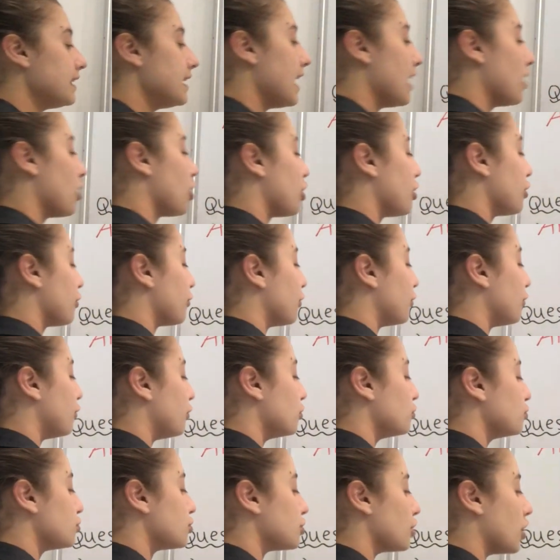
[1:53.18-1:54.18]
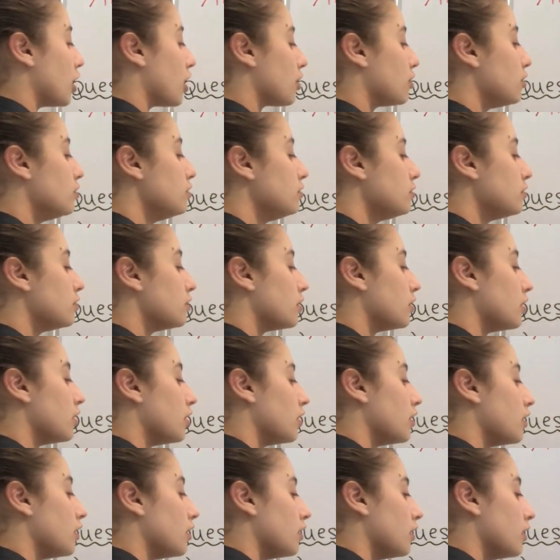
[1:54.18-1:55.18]
the area of a full circle,
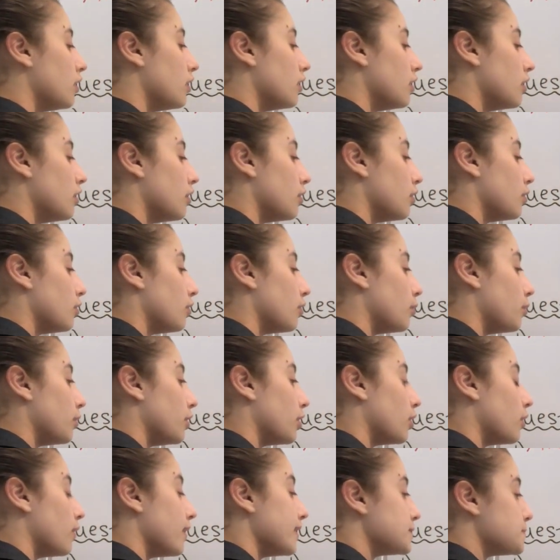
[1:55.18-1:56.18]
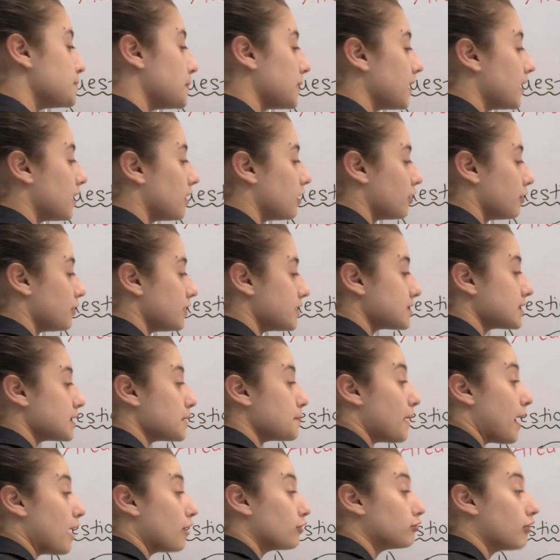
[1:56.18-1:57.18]
we always begin obviously
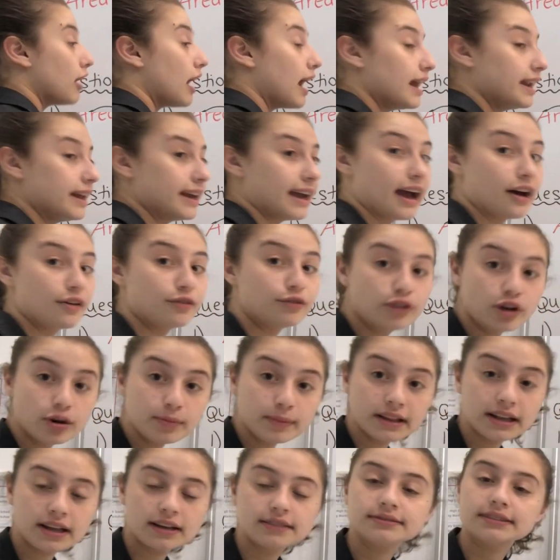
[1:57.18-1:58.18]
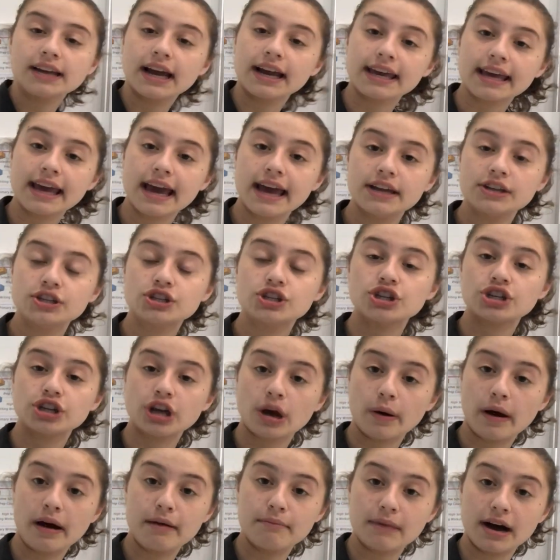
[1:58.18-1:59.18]
by writing our formula, again to
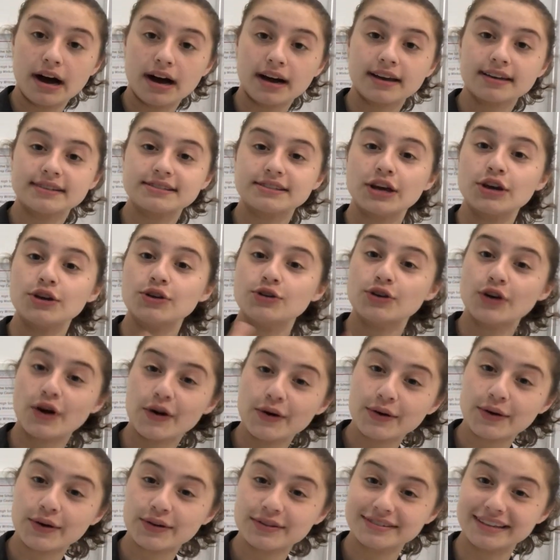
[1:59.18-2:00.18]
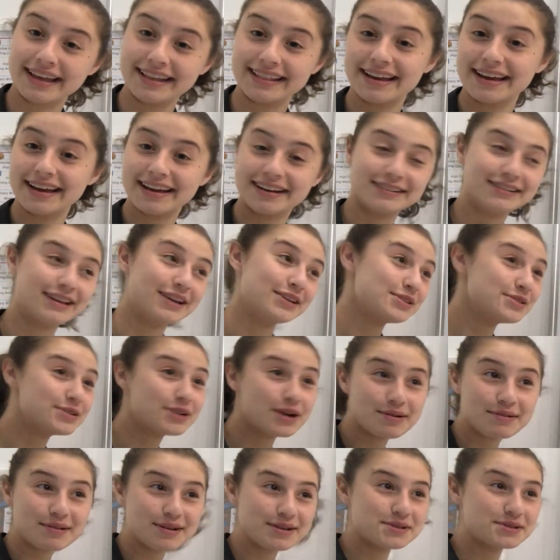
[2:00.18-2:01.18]
show our markers that you know that you
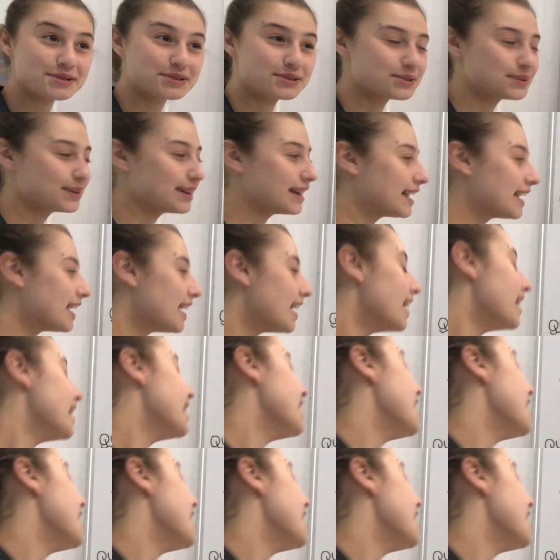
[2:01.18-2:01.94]
know what you're doing,